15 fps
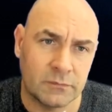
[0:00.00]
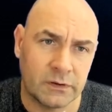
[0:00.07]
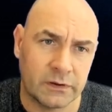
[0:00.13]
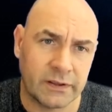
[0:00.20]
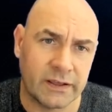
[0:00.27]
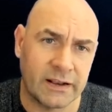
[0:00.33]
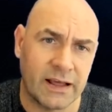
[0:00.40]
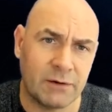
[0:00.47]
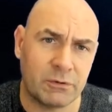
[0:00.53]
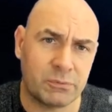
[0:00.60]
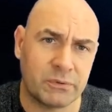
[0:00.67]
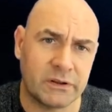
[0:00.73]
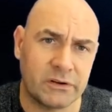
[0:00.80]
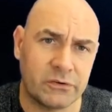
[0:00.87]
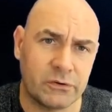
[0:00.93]
Okay, now what
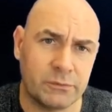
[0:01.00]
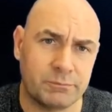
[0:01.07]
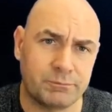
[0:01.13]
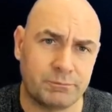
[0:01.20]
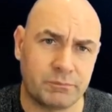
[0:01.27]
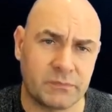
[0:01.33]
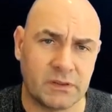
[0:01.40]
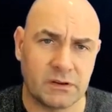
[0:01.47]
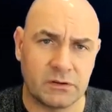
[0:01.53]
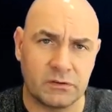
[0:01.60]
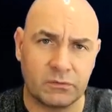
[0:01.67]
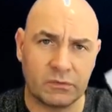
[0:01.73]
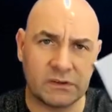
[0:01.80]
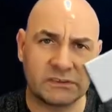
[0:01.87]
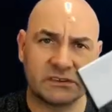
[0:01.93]
we're going to do,
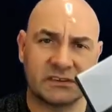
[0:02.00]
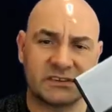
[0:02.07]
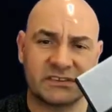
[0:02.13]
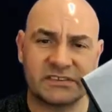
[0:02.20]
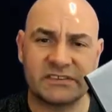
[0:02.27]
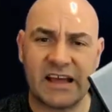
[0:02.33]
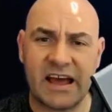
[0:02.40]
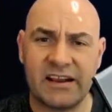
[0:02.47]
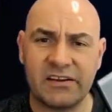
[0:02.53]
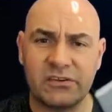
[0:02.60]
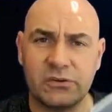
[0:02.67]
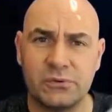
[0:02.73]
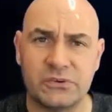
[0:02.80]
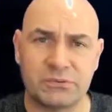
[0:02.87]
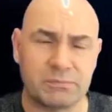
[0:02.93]
this is a standard
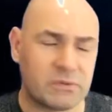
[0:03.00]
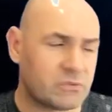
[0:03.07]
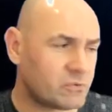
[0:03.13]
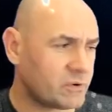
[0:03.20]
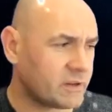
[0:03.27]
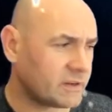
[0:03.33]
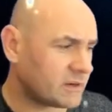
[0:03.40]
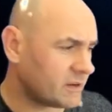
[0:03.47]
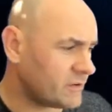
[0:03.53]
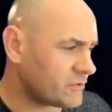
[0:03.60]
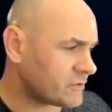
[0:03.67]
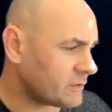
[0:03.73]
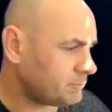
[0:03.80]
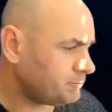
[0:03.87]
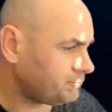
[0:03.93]
USB 3 enclosure.